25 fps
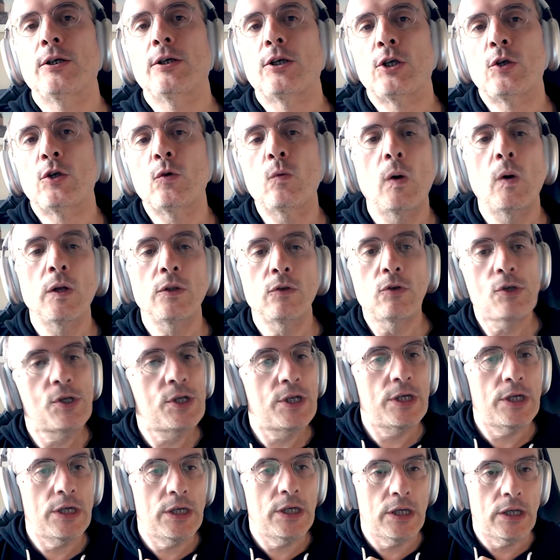you want to
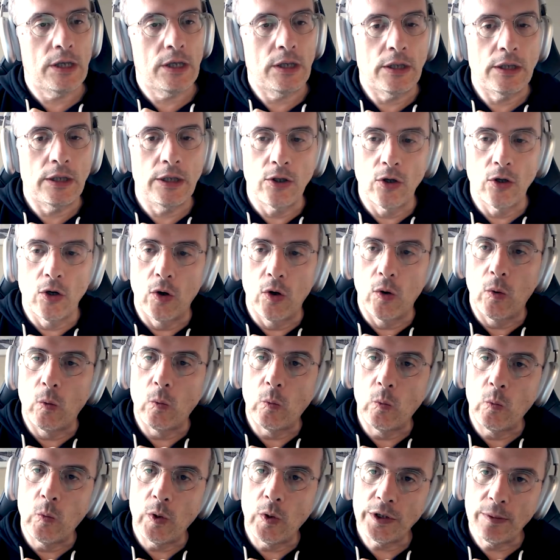see,
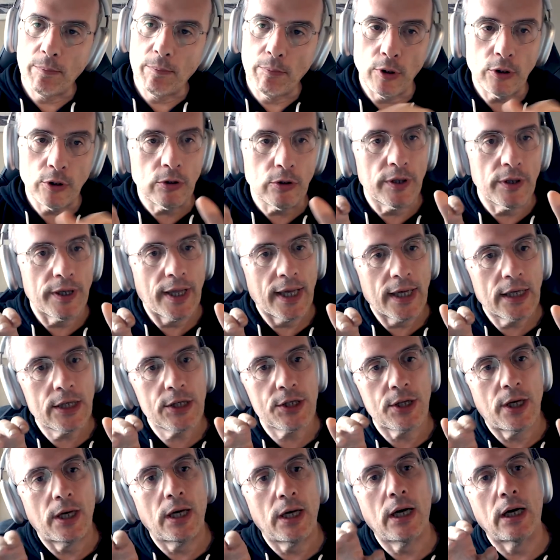what the
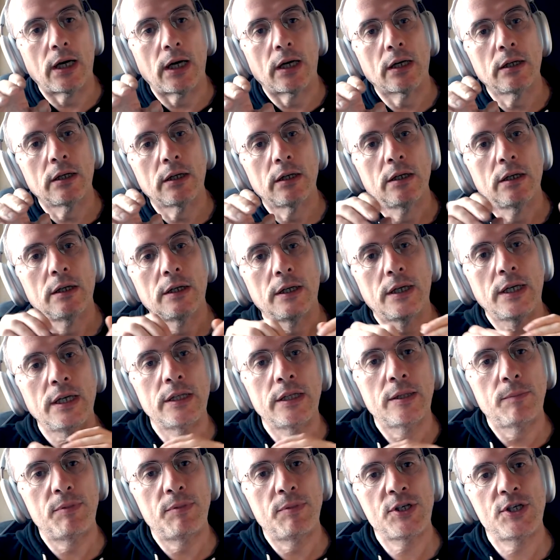bottlenecks are in
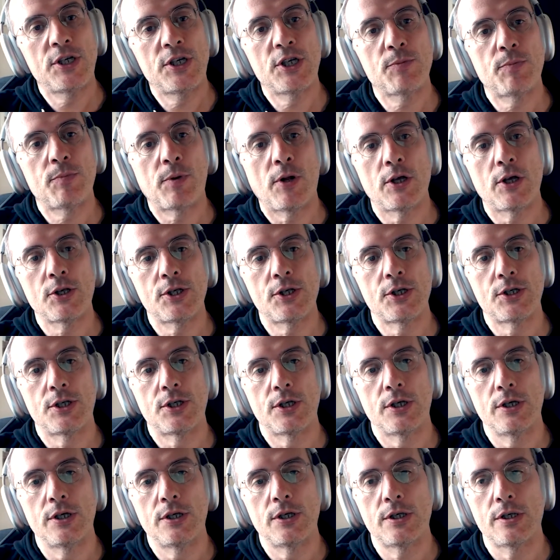the business
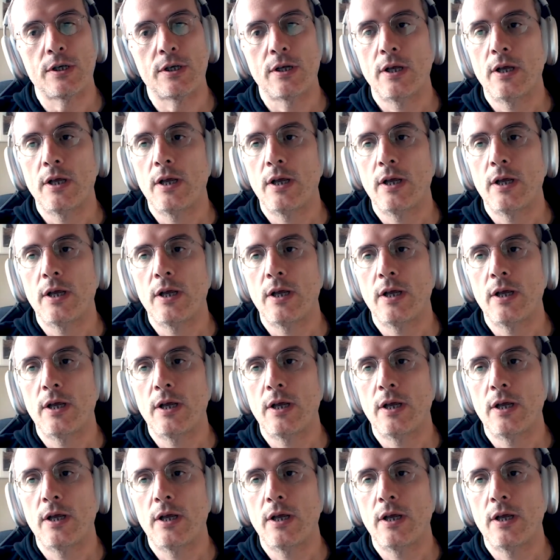processes.